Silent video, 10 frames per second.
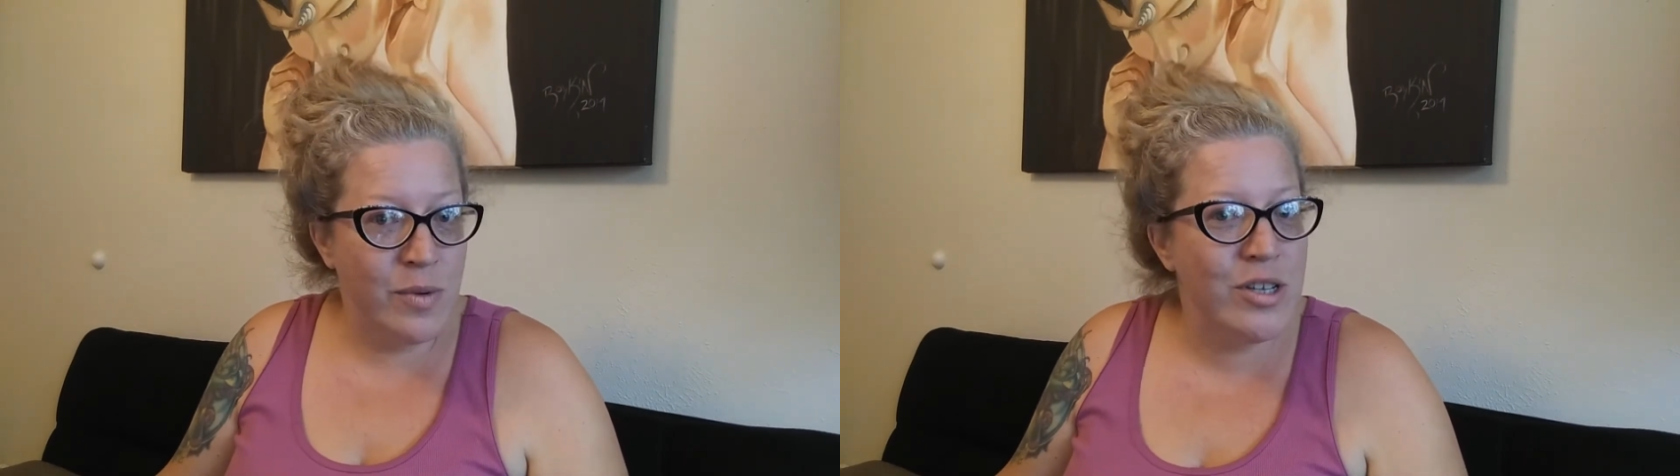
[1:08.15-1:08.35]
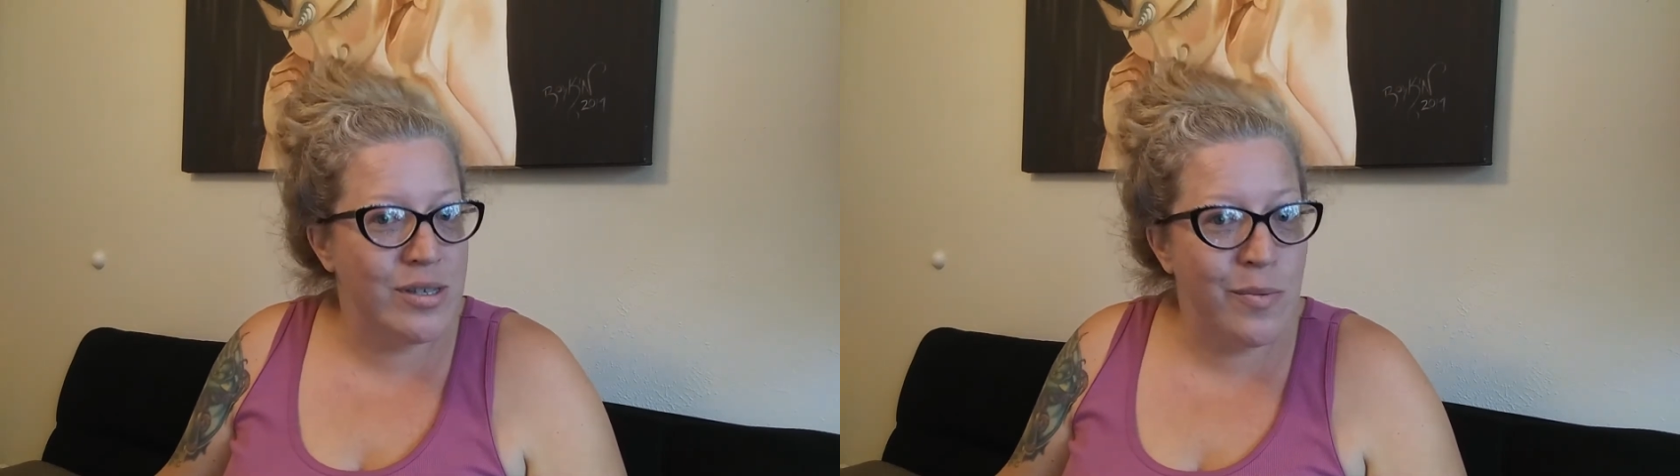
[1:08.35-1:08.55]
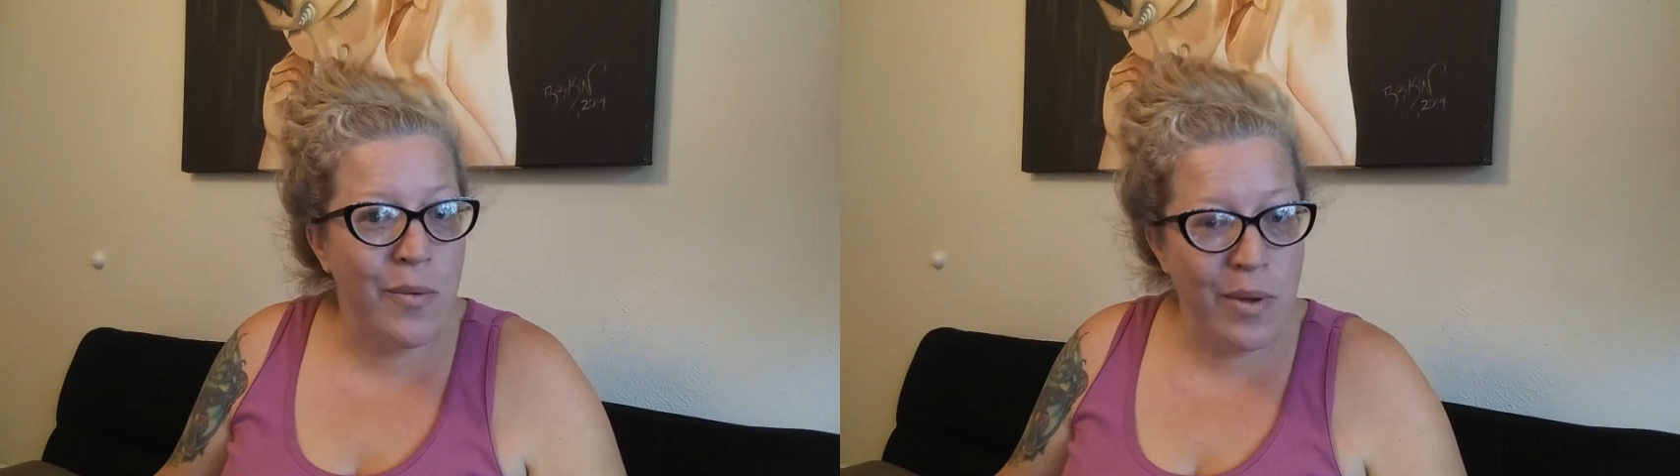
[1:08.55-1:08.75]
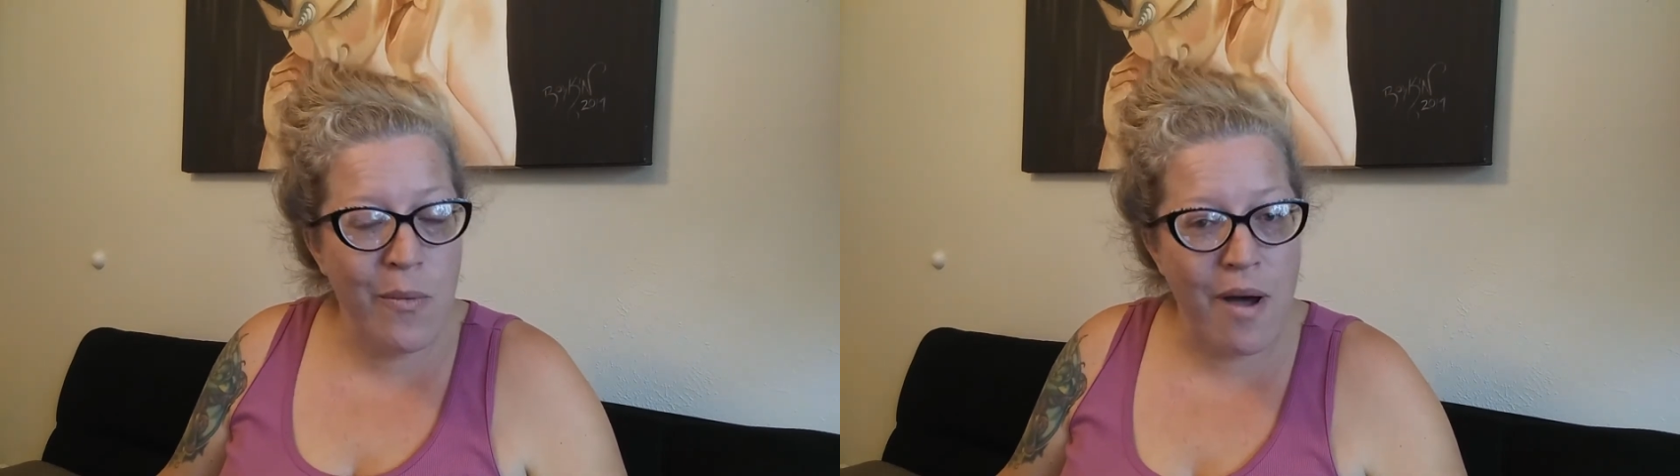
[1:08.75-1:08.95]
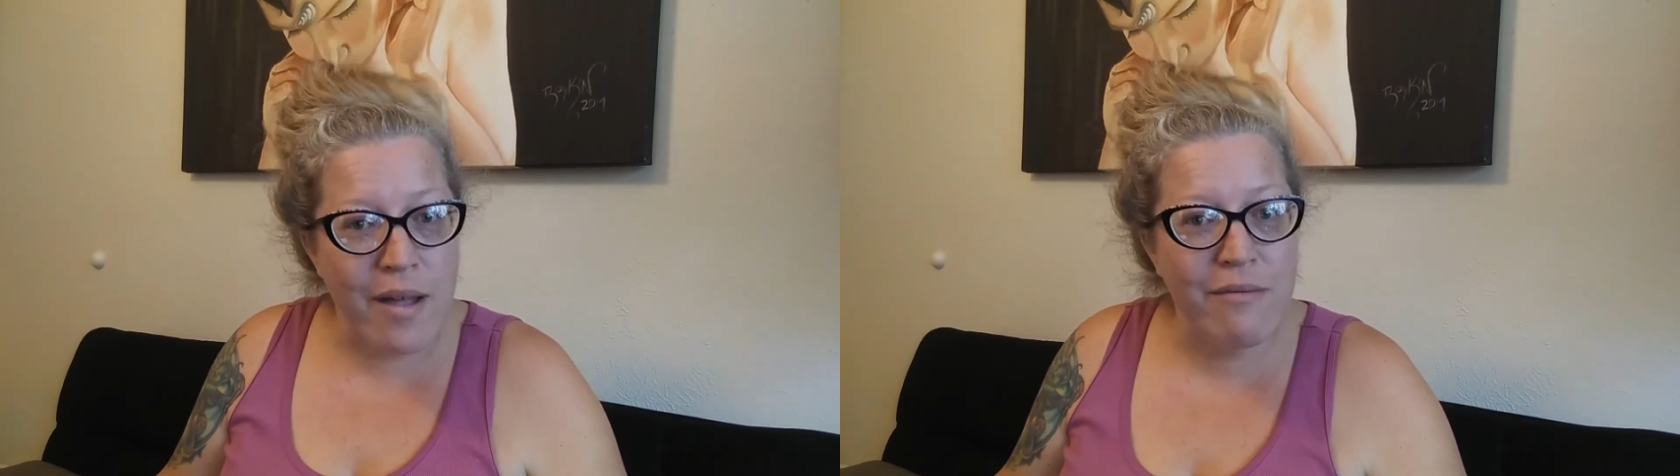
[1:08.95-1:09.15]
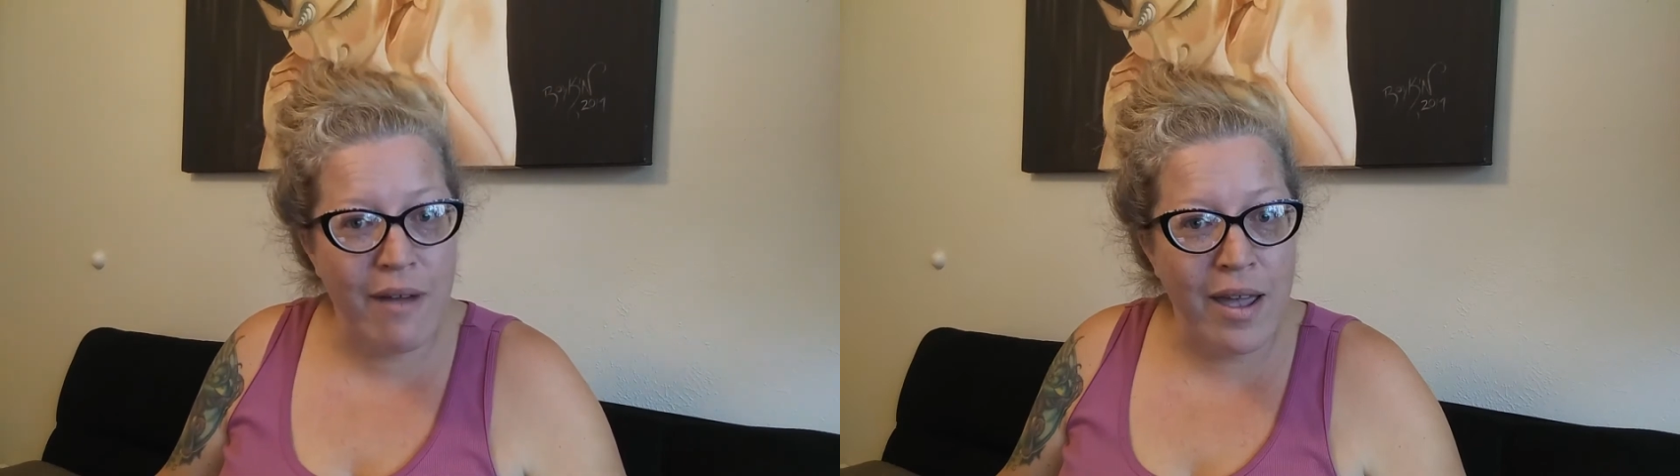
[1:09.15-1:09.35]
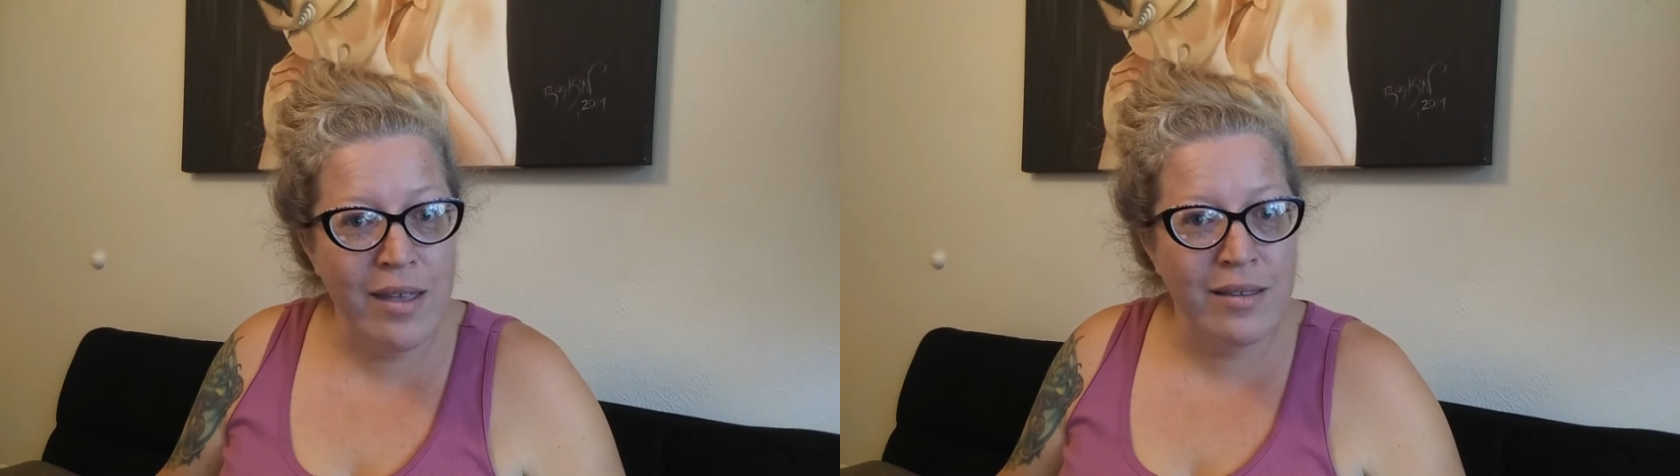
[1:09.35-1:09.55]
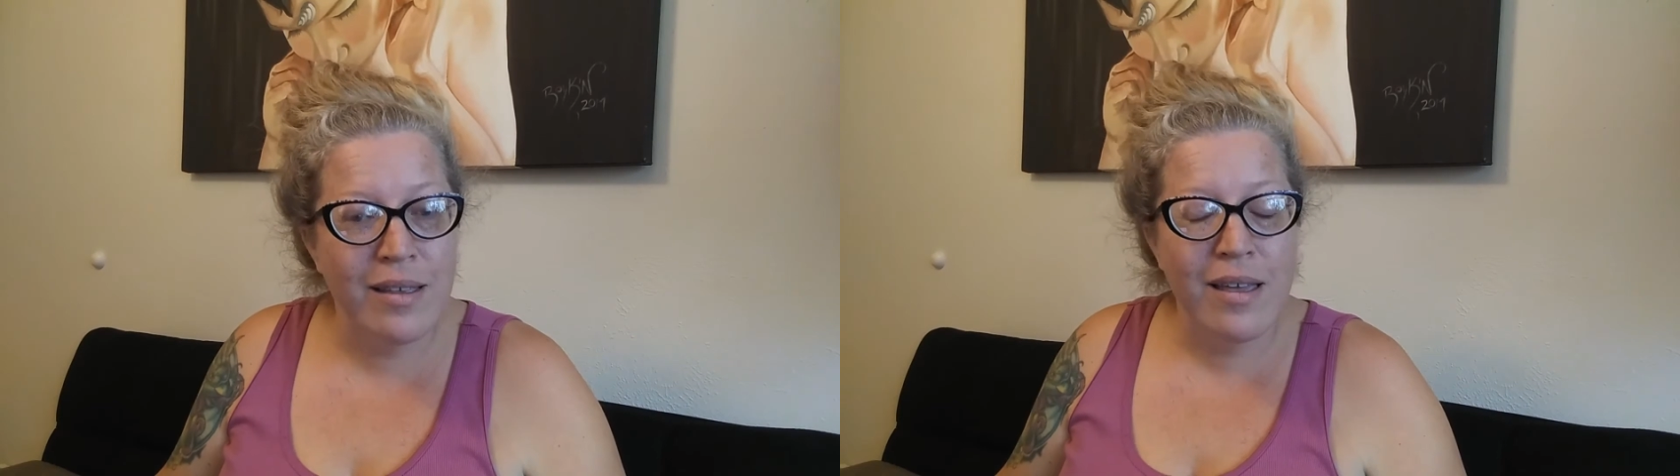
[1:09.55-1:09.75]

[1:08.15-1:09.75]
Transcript: which is what we want, right?